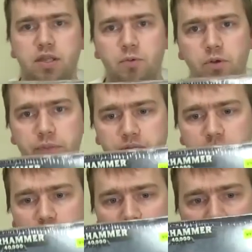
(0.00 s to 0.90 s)
There will be
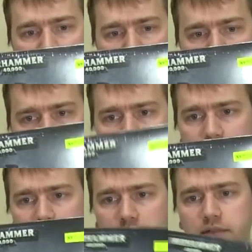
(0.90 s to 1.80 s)
an
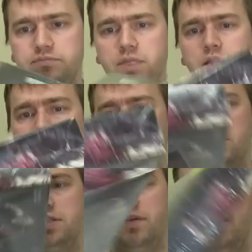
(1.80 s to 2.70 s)

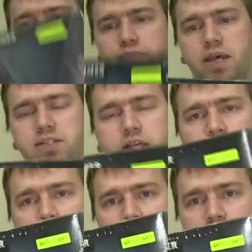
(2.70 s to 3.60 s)
unboxing of the Harrow Specs. I
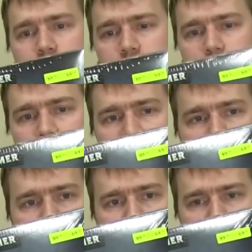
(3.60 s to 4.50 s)
don't know which one I'm going to use, the
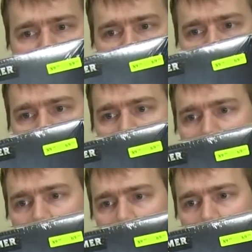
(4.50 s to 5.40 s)
Harrow Specs
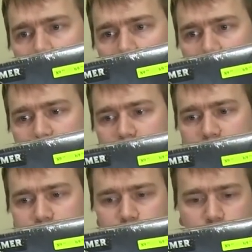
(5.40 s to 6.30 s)
or the
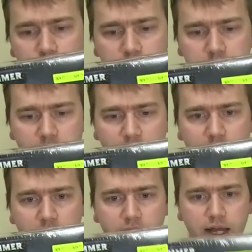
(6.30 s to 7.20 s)
Exocrine.
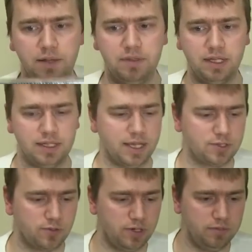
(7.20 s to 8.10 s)
I like the
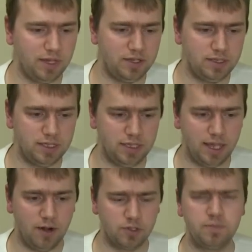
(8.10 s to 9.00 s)
Exocrine. I think the
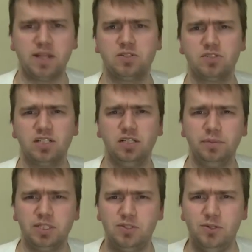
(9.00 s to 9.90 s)
Harrow Specs looks a little
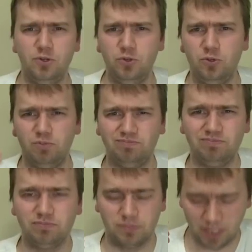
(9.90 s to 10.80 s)
bit too,
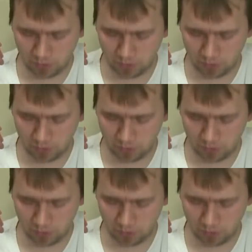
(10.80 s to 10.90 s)
I